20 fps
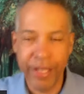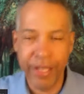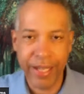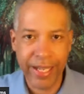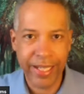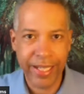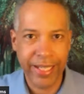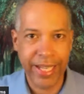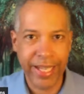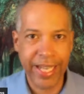
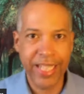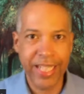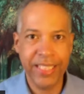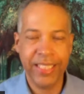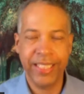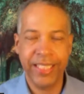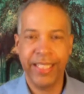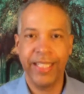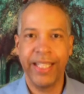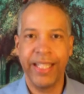
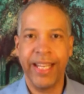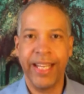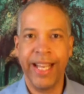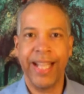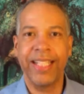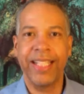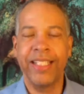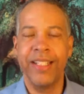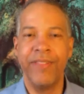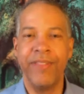engaging in the
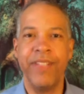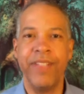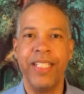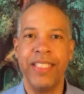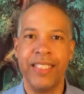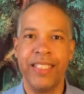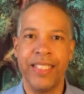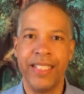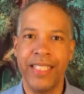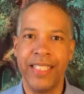
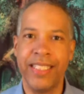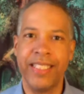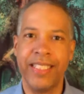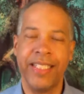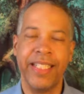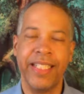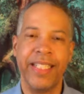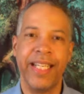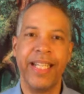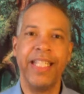activities it needs to
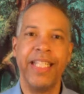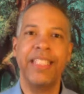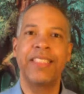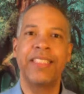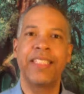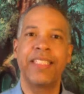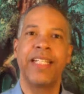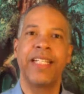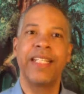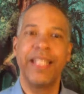engage
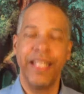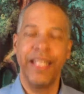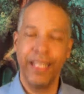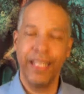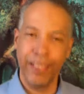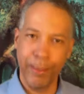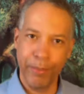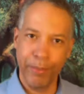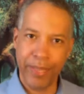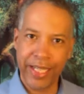in,
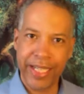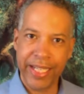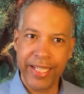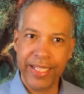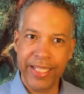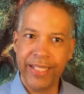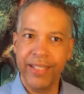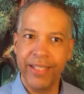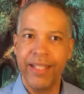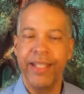
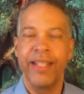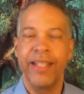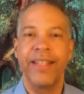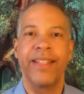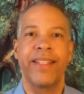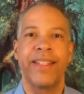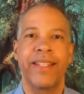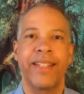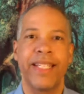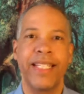eliminating
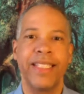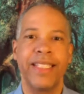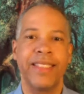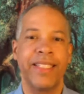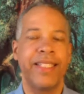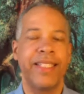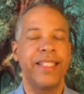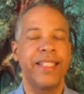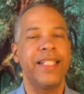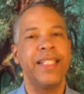the things
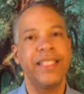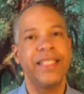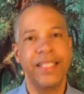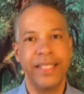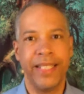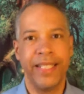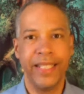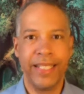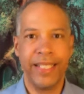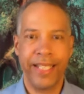it doesn't
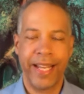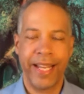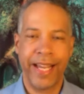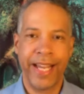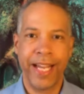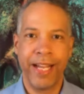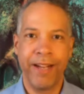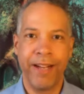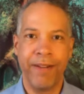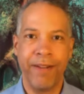need to
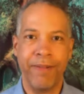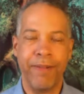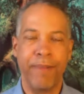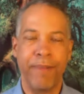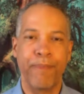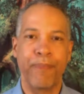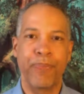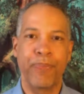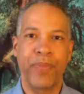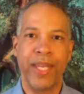have
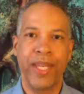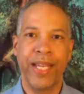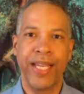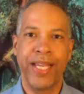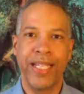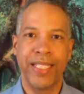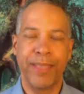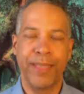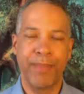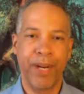
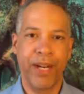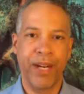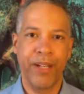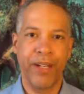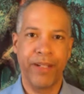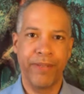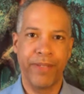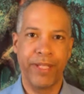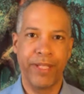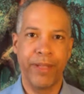as part
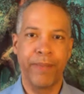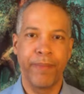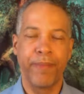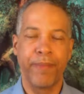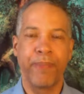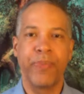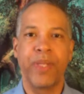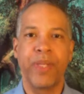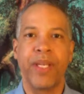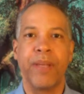of it.
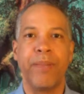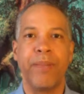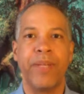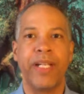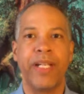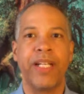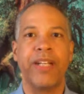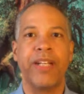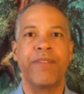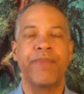
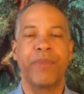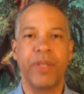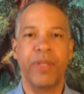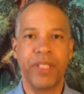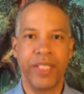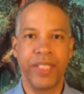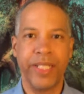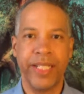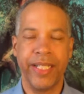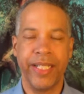But
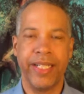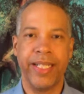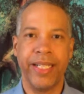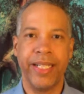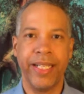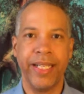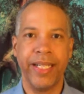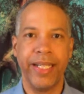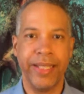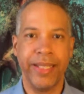
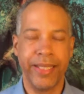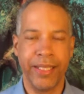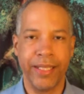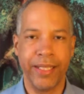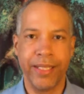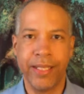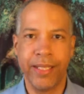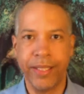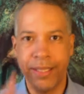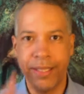unfortunately, in
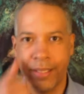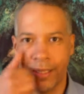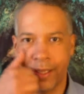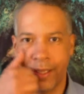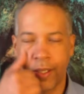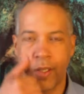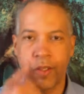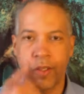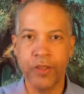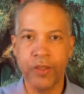
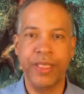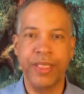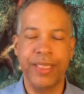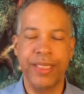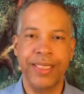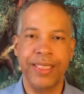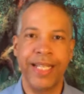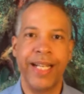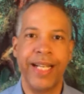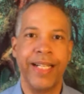the culture and
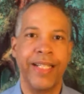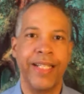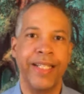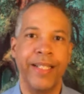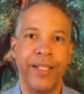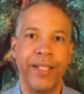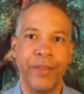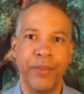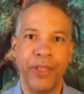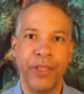
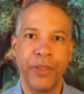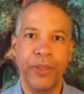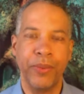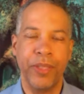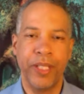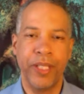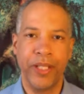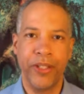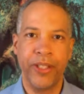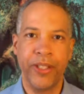society in which
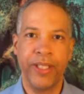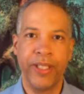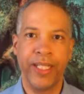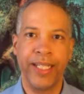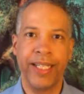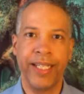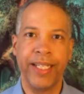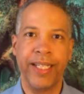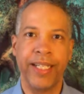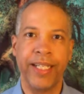we
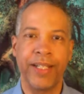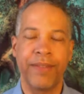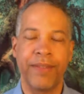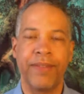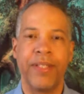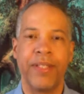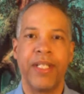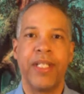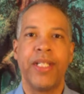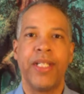currently
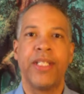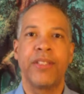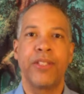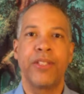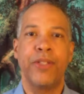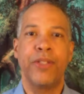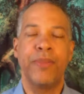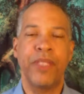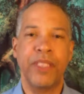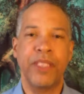live,
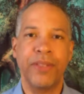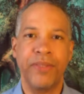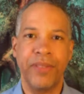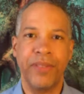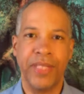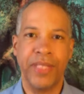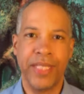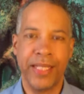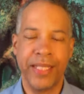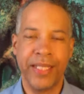so much of
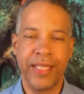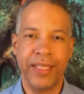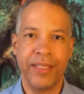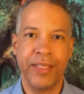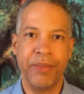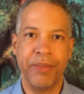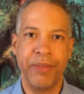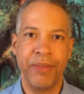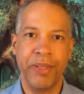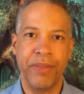the things
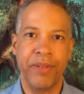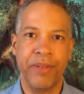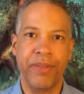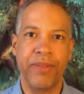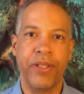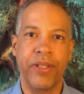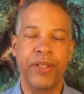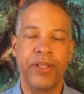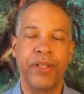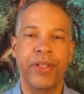that we
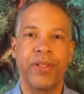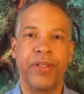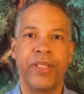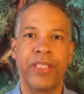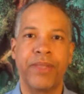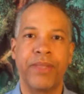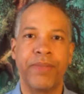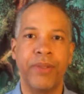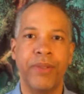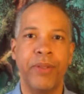refer to
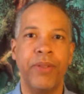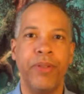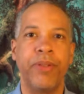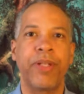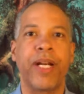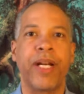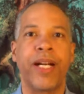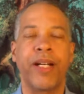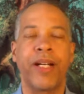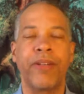as food
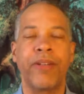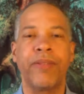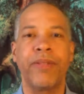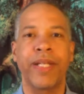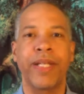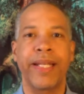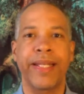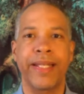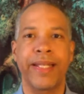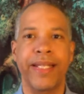aren't
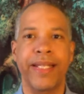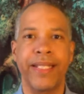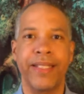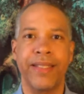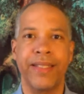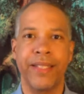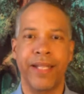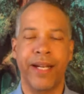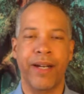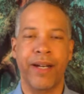really things
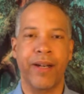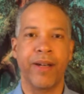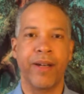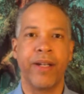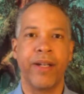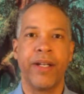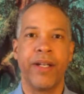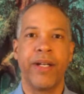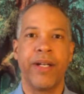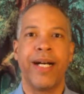that are
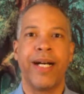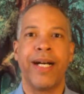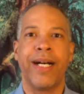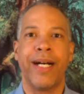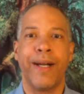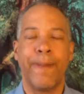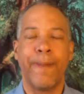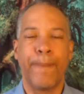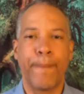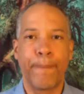
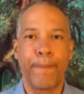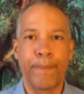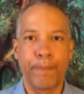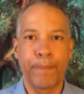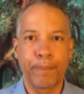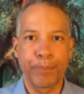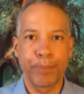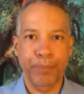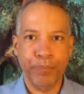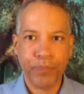um,
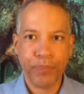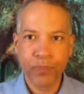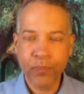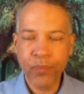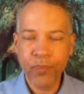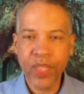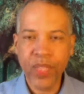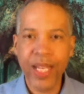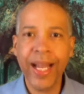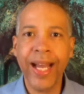
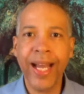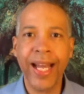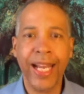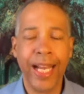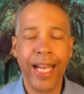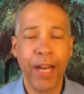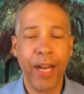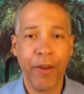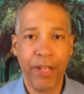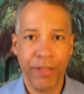
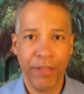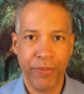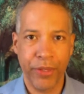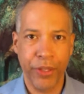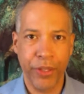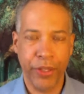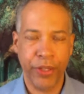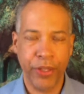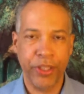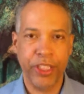allowing for
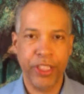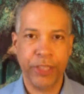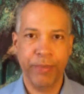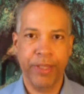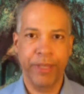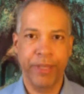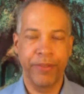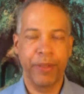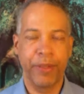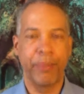
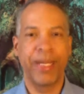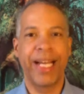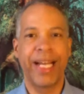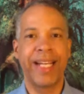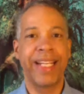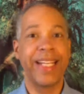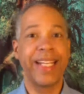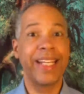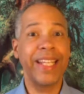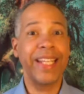nourishment of the
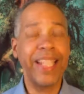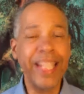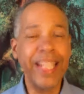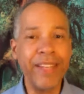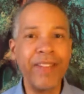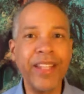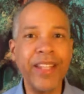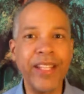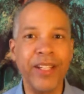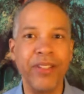body. And
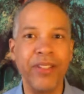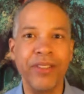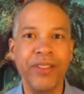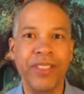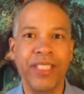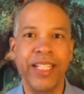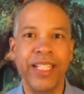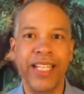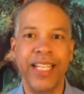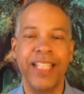even those
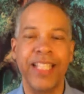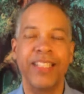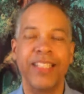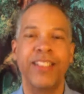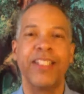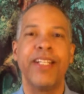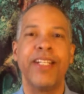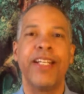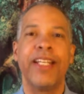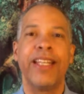things
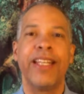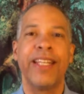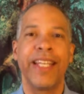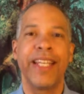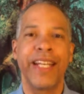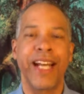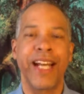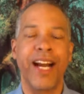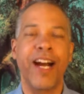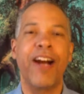
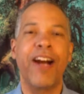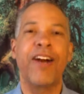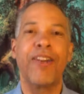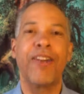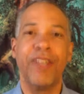that are